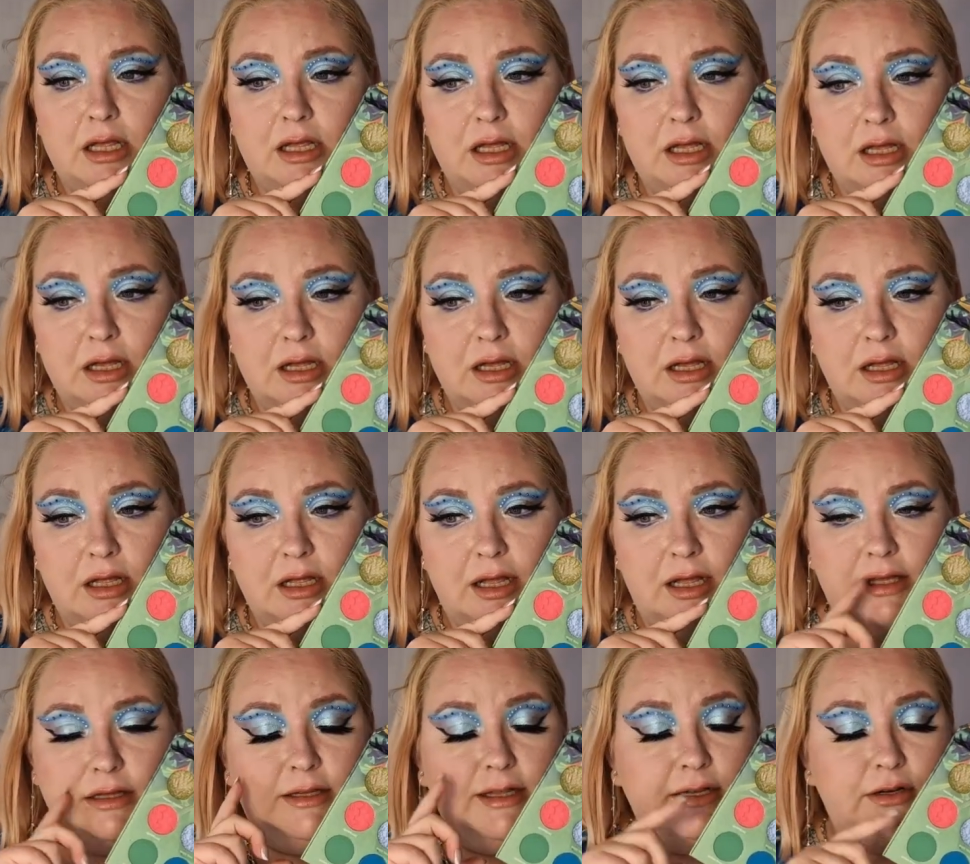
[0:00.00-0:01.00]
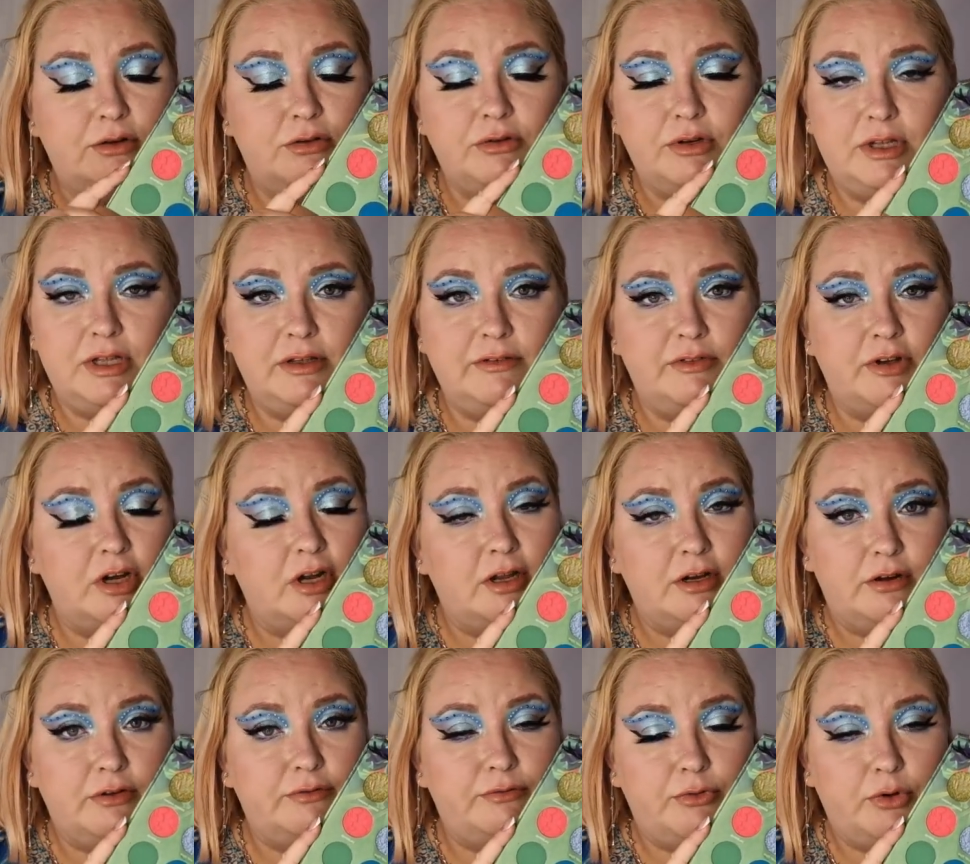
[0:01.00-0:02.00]
And they don't give a
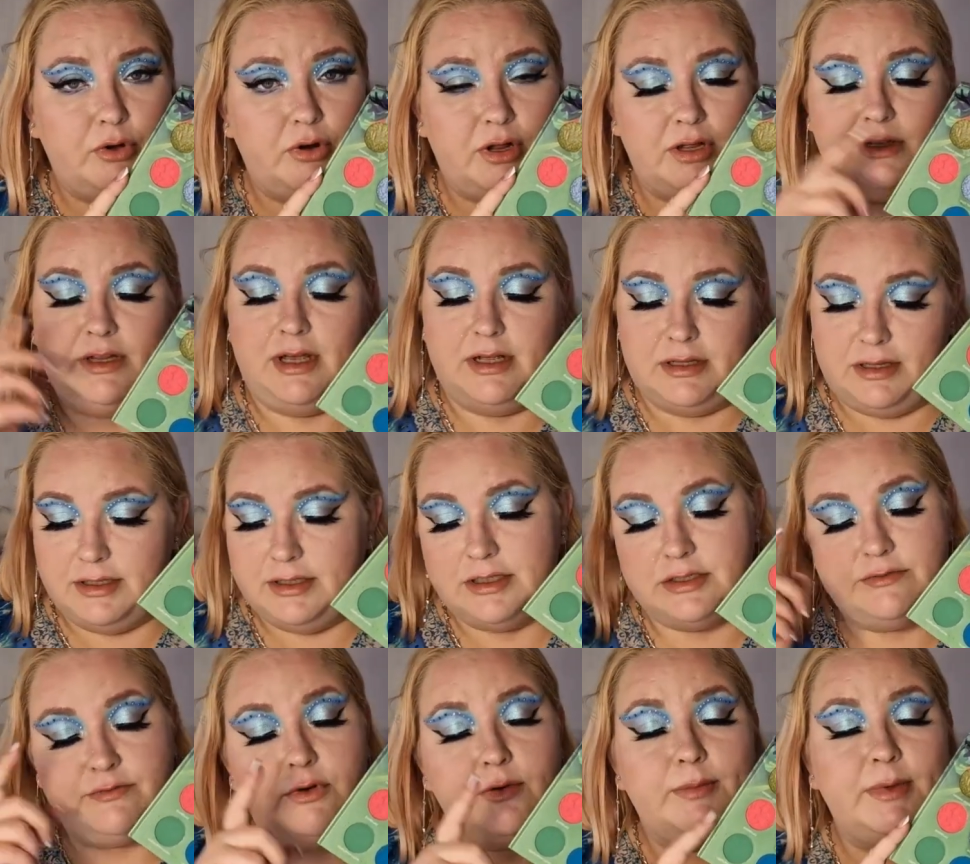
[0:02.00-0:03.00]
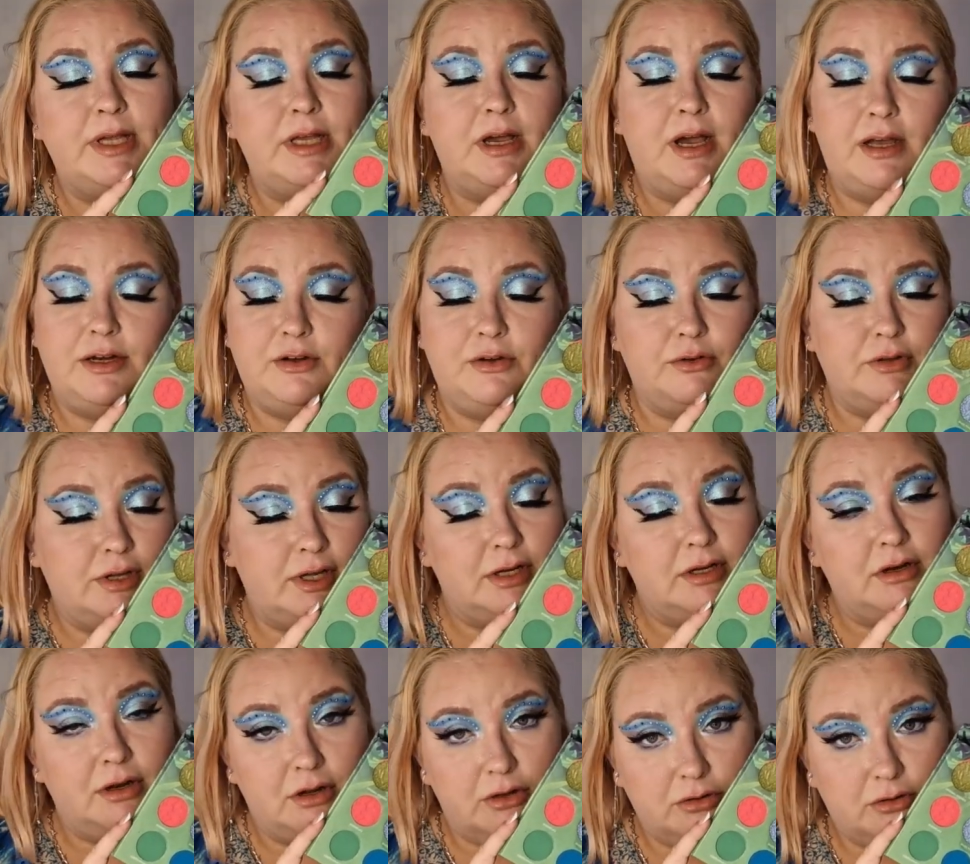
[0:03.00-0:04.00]
lot of fallout, at least for me. I don't
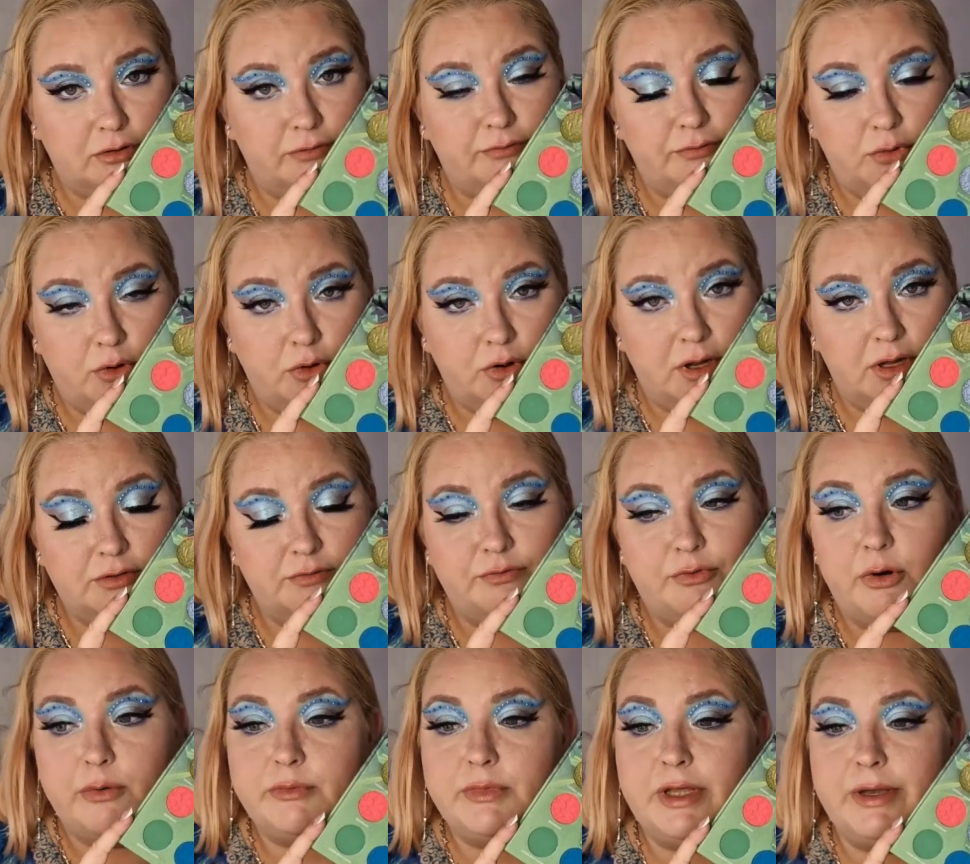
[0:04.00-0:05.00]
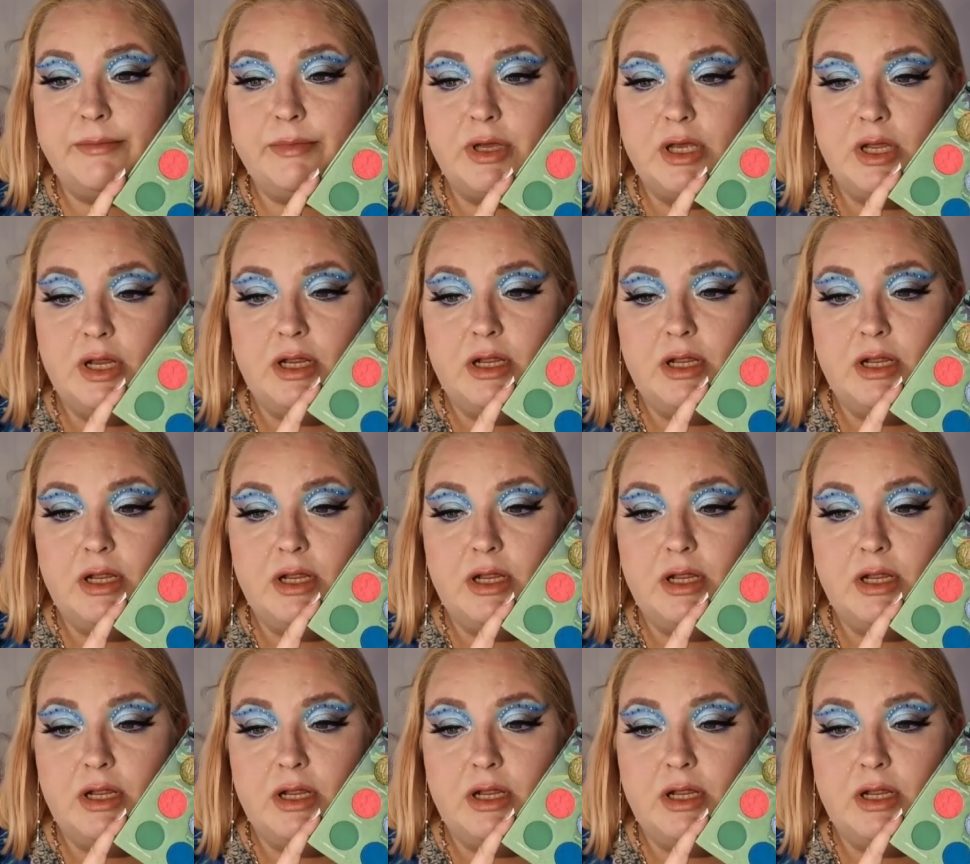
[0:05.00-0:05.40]
get a lot of fallout from them.